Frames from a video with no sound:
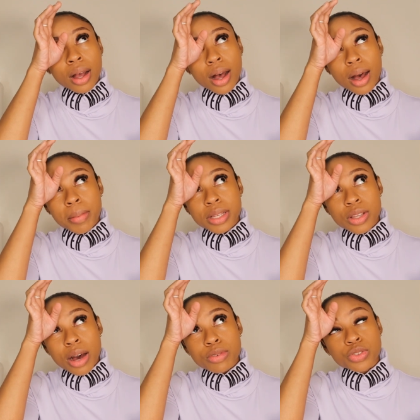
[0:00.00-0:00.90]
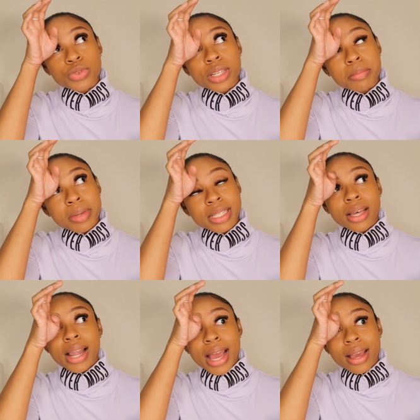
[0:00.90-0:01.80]
um, and so I was really
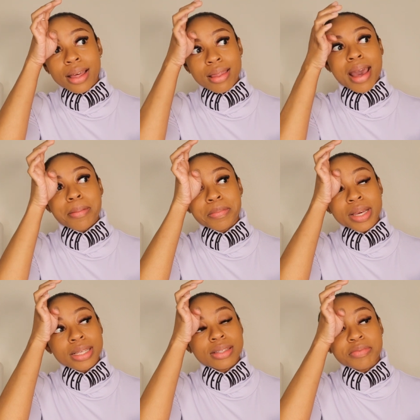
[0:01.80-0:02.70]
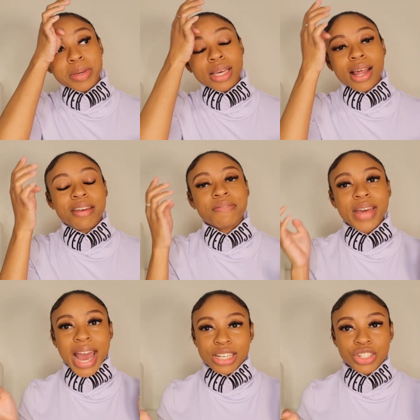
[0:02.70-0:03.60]
missing like that piece of me like
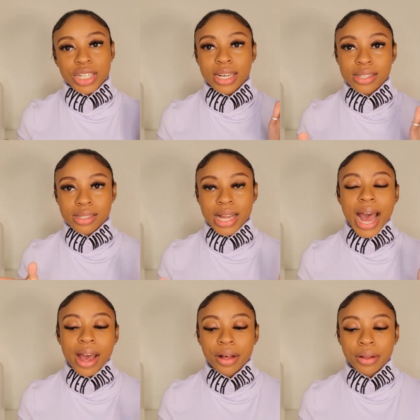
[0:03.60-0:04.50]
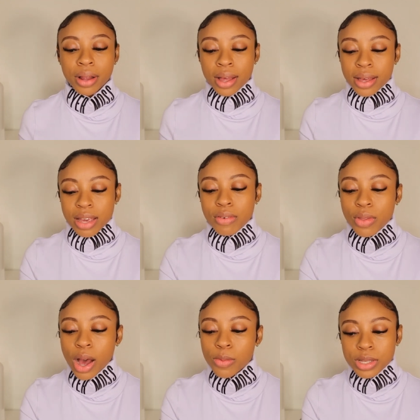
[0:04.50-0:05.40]
fashion and style even
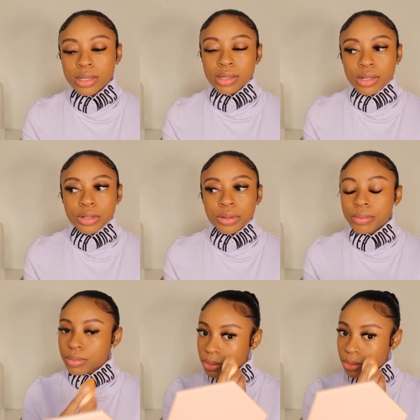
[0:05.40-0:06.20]
though I was still